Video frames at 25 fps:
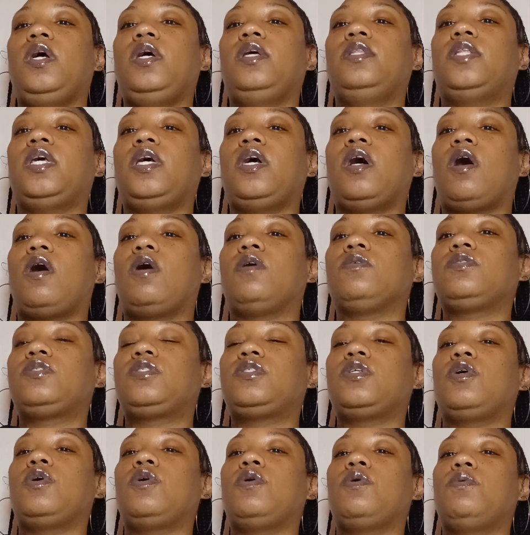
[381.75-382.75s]
they
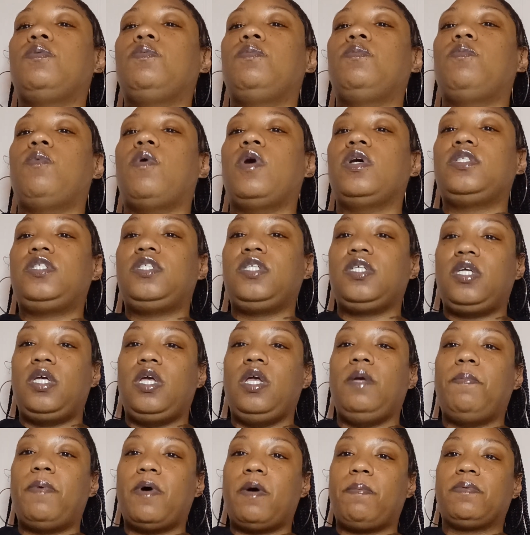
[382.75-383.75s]
also want to
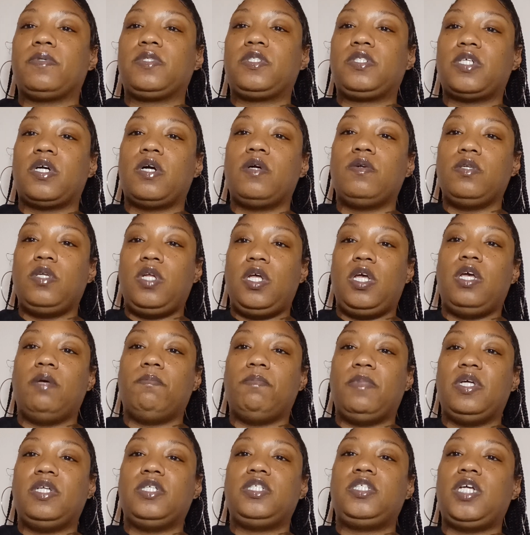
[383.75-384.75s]
keep up a certain
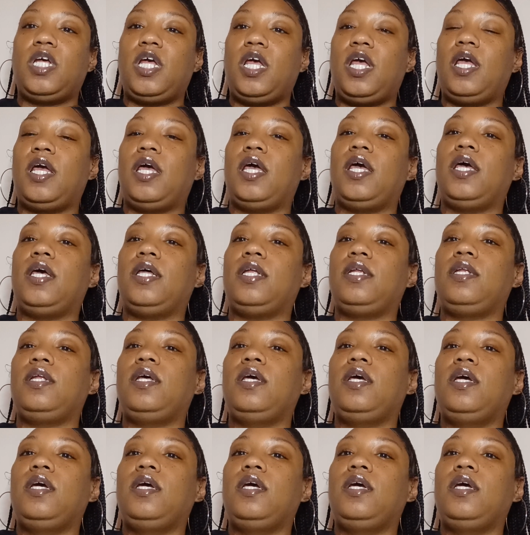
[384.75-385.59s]
image and